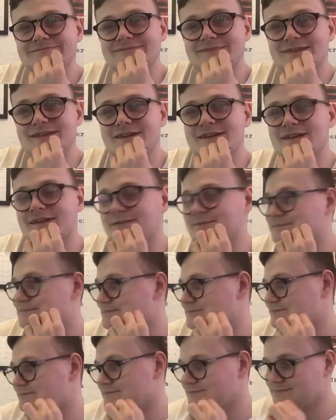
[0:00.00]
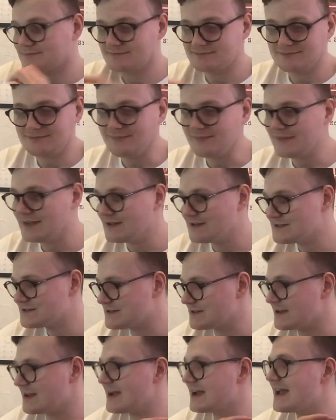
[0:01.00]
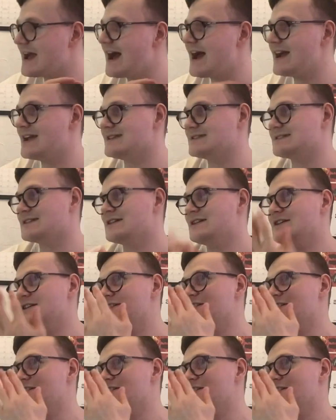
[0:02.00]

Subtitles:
Yeah. So yeah, guys,